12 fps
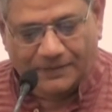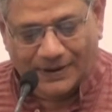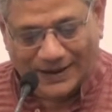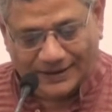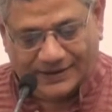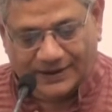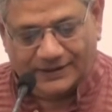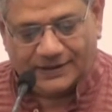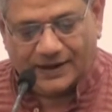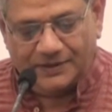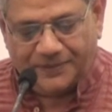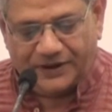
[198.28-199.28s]
But I think the
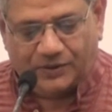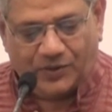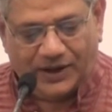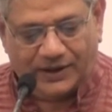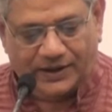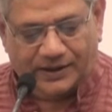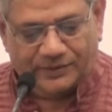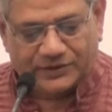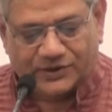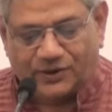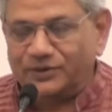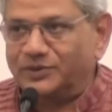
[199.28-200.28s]
culprit why I
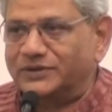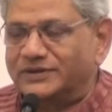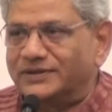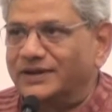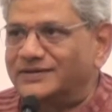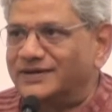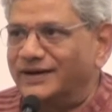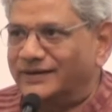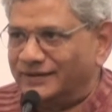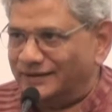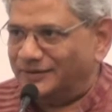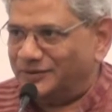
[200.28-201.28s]
was called was this
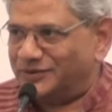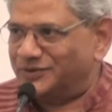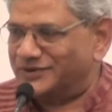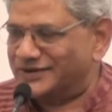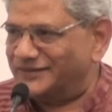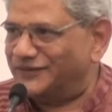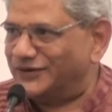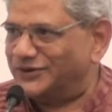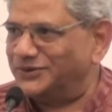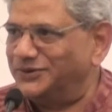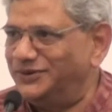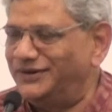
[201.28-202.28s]
letter which was referred
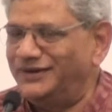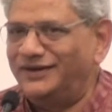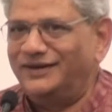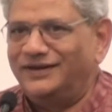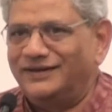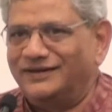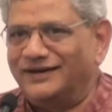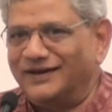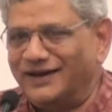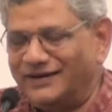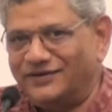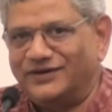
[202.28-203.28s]
to, that
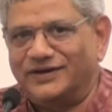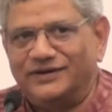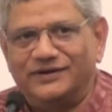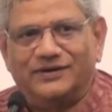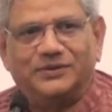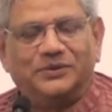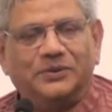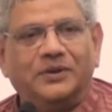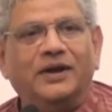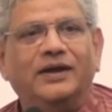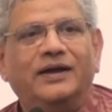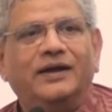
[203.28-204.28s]
I had written
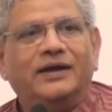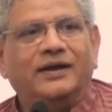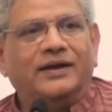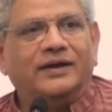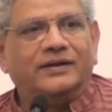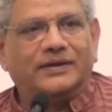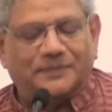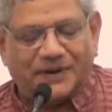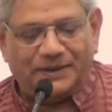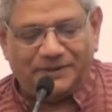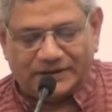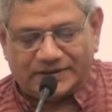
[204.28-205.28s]
to the
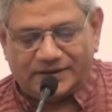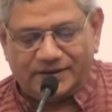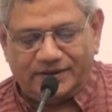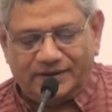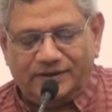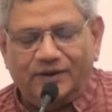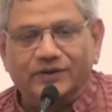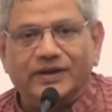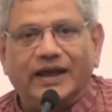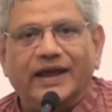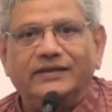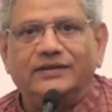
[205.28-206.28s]
Prime Minister on
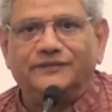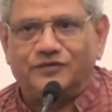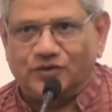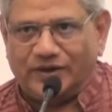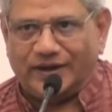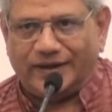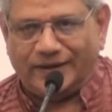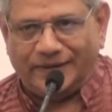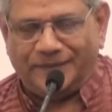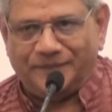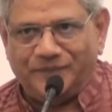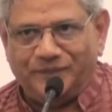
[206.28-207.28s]
the 8th of July.